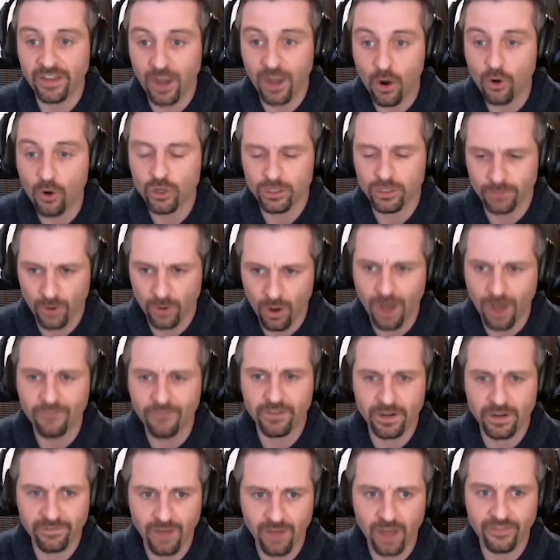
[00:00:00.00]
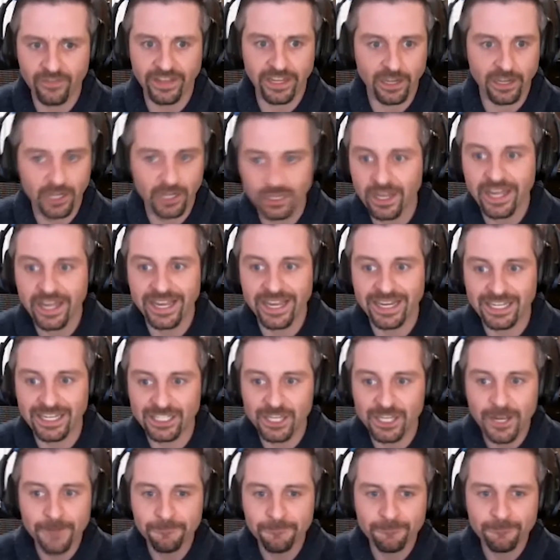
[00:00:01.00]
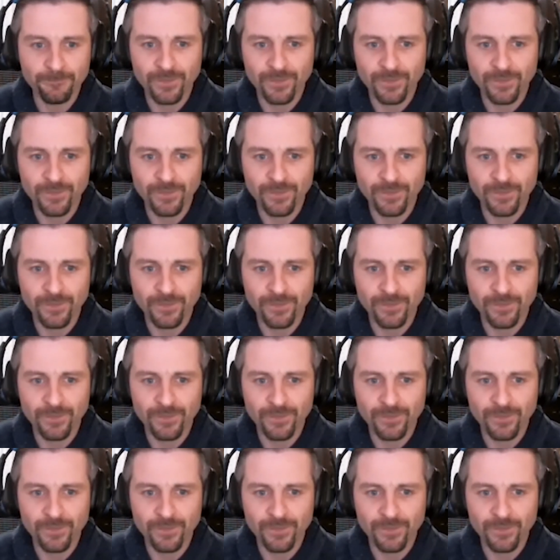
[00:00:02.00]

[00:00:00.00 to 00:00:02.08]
ochre, but often involving clays.